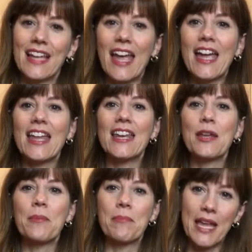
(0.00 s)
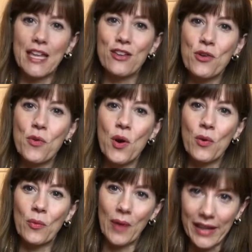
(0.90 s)
and Make You
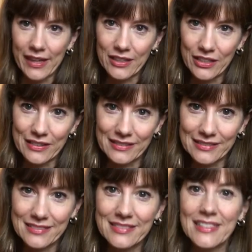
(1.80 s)
Regular.